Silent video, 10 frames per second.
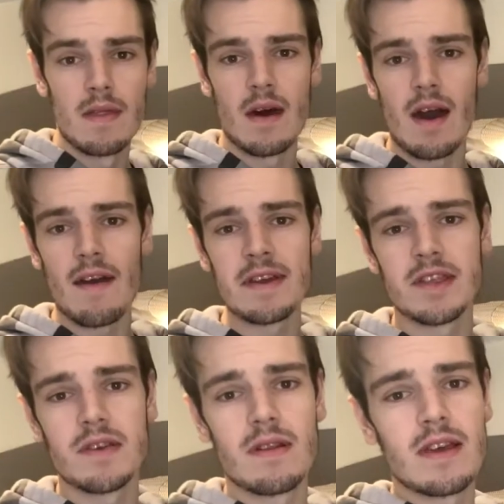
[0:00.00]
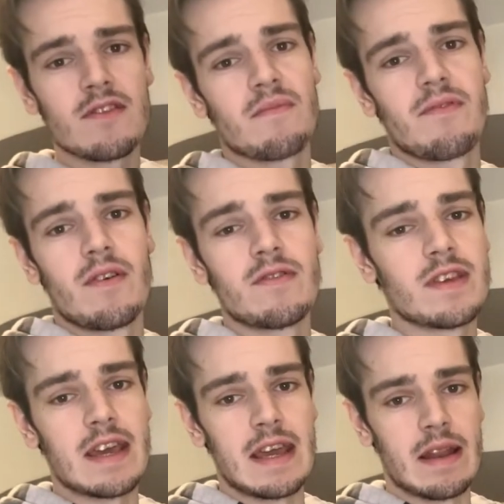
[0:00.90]
Now, having too little
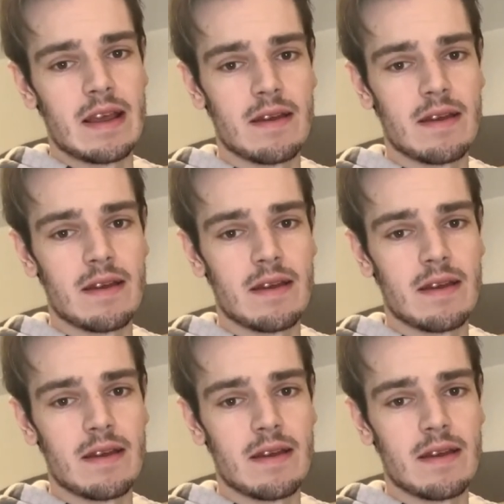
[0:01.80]
protein